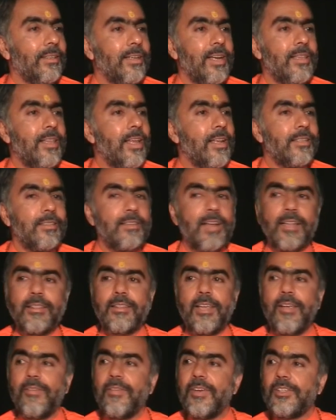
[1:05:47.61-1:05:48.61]
that there is
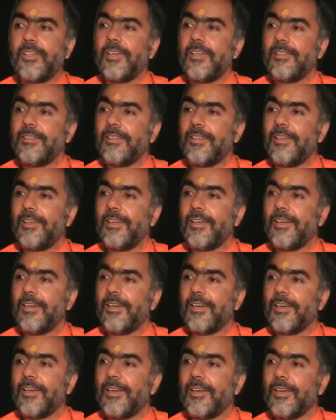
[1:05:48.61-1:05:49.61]
nothing which is
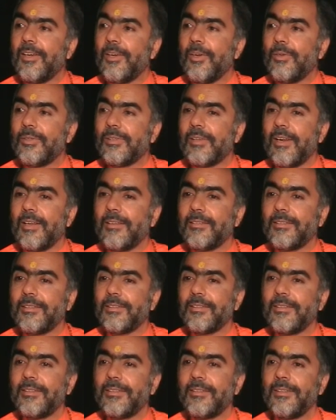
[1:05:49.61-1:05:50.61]

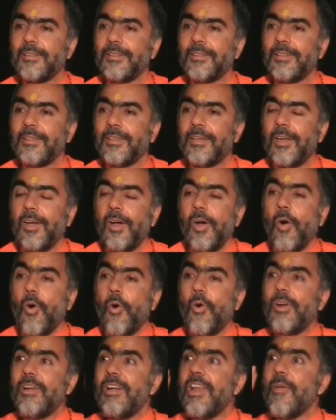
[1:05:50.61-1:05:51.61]
useless.
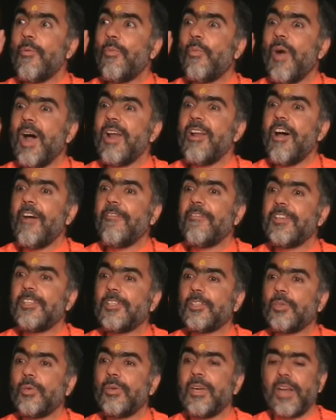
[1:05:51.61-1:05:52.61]
Only one of his
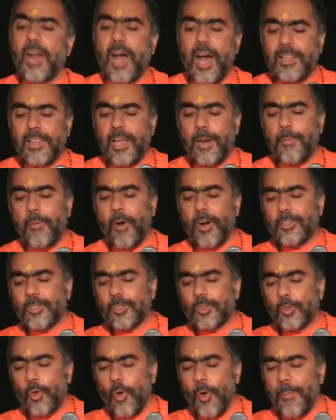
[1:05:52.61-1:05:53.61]
students, other brought
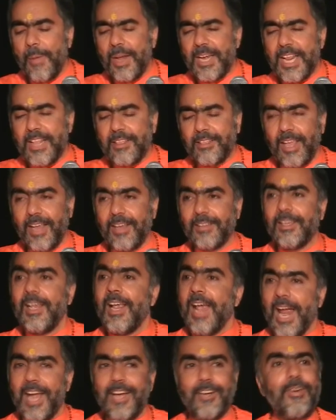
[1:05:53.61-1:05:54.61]
so many things.
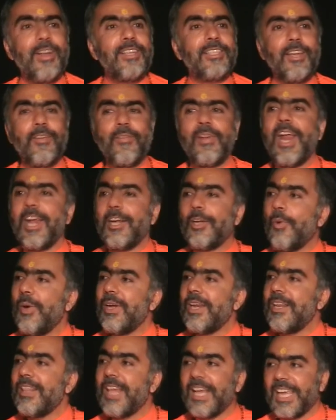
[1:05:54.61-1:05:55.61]
Interesting, when I do
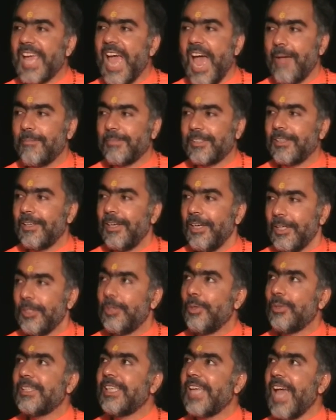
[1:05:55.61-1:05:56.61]
it in the camps,
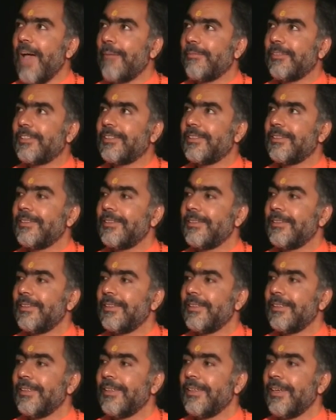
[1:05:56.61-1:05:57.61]
youth camps,
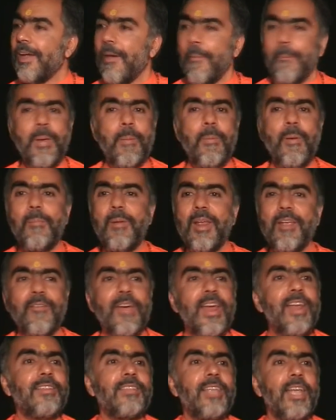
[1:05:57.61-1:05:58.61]
people bring
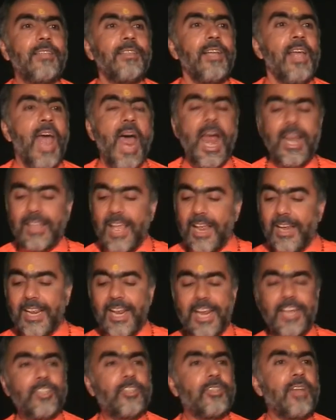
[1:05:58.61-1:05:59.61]
various things, and then
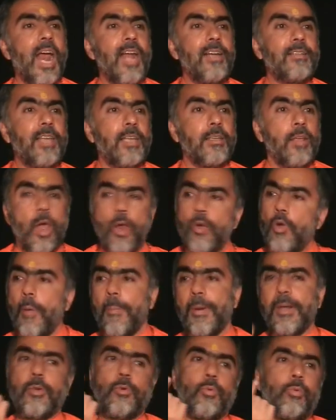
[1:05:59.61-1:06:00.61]
each child says, no,
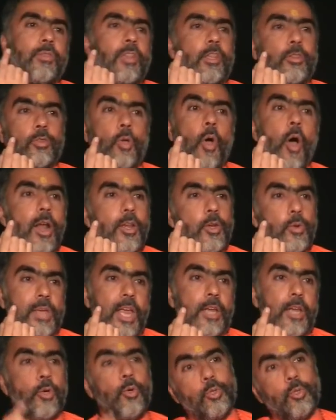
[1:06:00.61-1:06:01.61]
but the thorn you
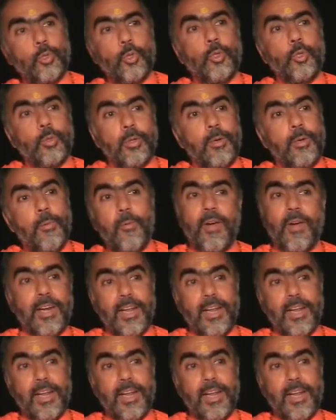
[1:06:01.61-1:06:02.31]
can use to remove